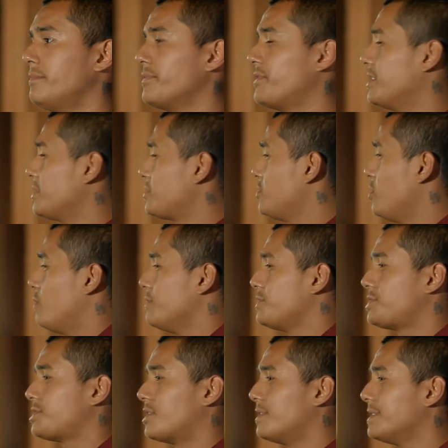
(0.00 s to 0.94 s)
But there's no
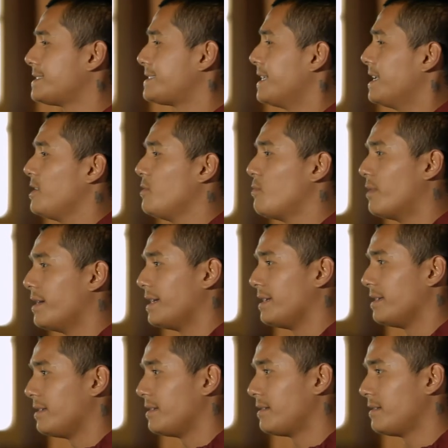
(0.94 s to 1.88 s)
insurance
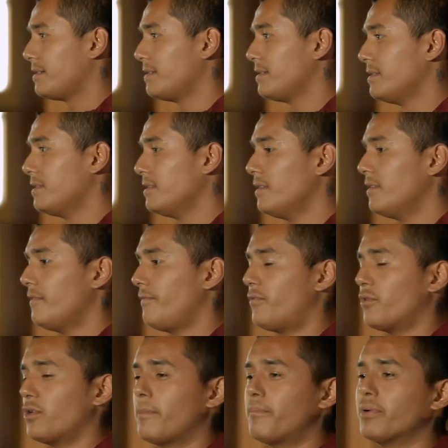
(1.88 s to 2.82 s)
anyway
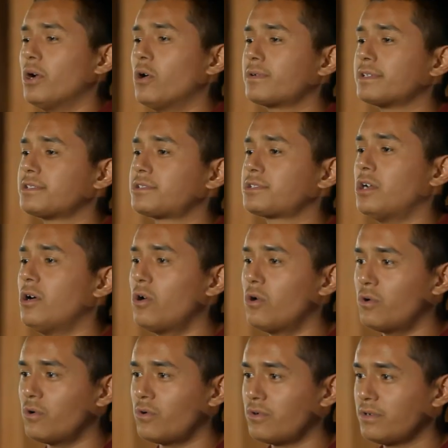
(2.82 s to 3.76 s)
for a broken
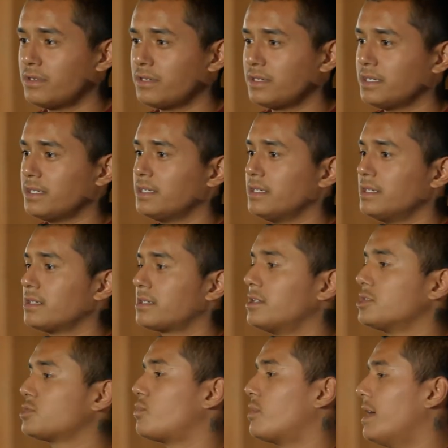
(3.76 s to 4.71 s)
soul.
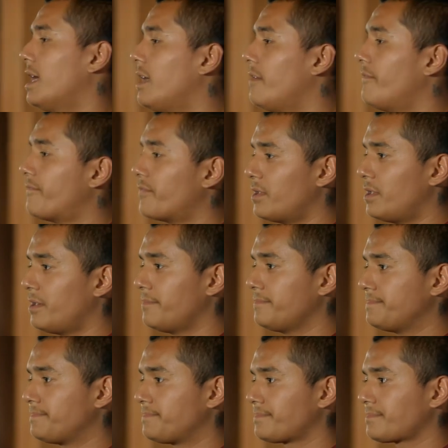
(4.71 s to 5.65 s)
Because where I'm
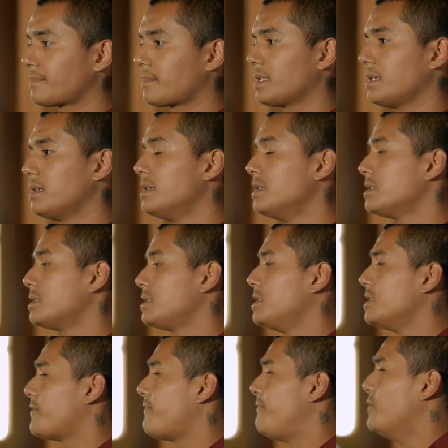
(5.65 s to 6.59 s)
from,
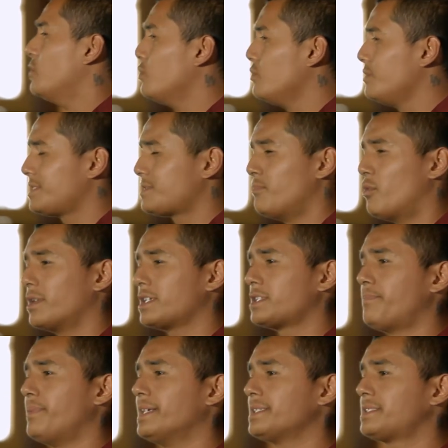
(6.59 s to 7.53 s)
good food is more
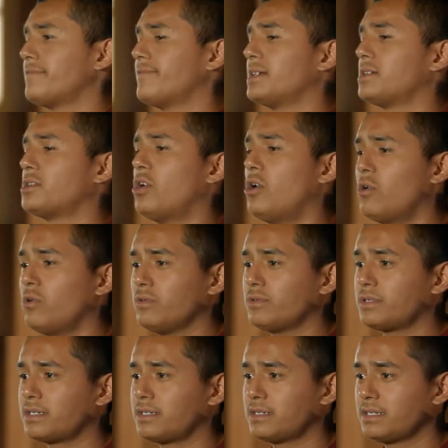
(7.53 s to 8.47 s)
expensive than
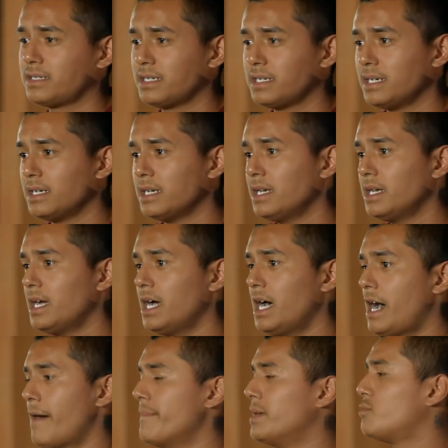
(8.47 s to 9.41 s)
gold.
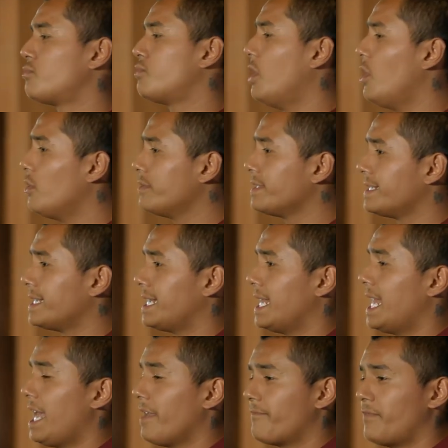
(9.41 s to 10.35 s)
I'm enrolled in a
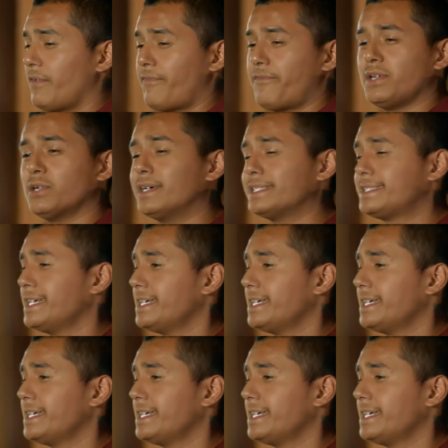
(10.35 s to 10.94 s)
life I feel I